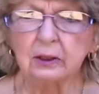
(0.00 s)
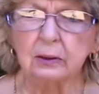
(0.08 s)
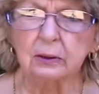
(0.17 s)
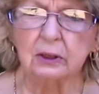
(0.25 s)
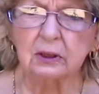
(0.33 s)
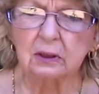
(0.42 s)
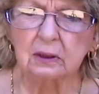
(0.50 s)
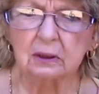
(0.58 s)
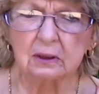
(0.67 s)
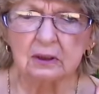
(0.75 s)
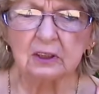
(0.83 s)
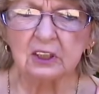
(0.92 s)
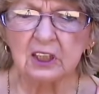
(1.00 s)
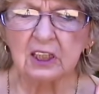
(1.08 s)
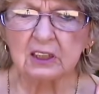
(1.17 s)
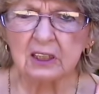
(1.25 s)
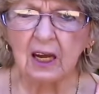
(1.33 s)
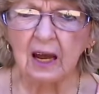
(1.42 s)
to
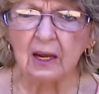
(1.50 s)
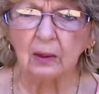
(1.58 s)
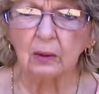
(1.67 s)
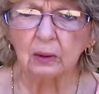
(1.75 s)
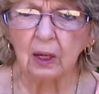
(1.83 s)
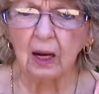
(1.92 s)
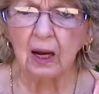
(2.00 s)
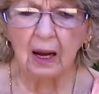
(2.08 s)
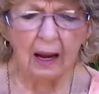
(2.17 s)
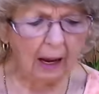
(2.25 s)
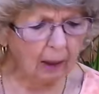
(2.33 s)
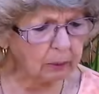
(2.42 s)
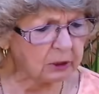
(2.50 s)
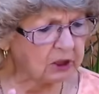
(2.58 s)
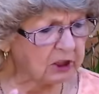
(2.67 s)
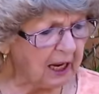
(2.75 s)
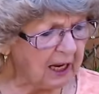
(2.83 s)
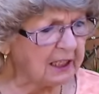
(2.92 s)
sit down. I was
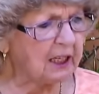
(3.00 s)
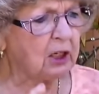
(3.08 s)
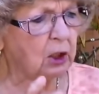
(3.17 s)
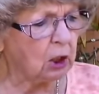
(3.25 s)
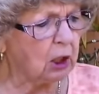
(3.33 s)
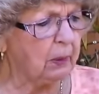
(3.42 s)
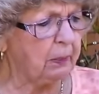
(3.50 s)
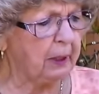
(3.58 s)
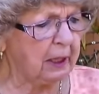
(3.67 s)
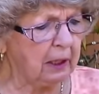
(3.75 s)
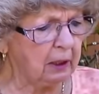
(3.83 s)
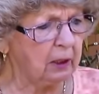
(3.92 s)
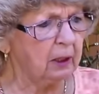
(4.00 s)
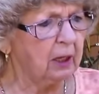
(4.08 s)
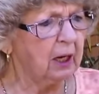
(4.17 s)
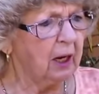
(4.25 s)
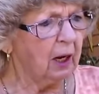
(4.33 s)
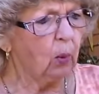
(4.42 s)
standing up here
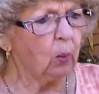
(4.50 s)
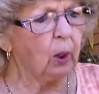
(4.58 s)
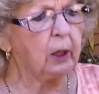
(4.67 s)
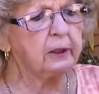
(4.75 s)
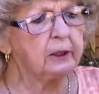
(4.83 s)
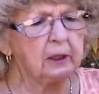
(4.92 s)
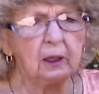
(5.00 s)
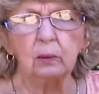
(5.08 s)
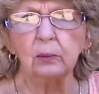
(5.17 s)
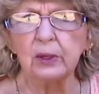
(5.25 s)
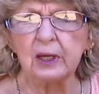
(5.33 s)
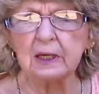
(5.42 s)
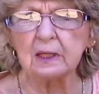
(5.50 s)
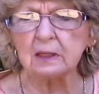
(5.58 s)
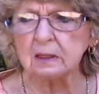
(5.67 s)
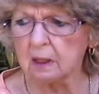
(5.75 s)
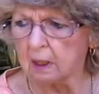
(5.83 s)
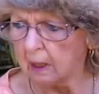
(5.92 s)
working on
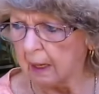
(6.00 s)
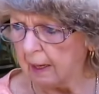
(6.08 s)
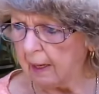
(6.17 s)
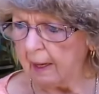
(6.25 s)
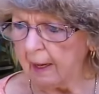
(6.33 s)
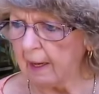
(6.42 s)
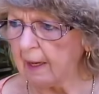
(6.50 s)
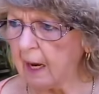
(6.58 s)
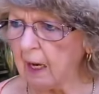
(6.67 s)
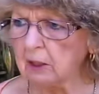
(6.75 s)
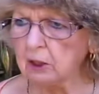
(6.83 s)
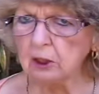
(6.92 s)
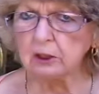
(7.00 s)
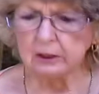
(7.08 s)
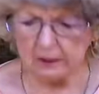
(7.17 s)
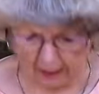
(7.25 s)
this and I looked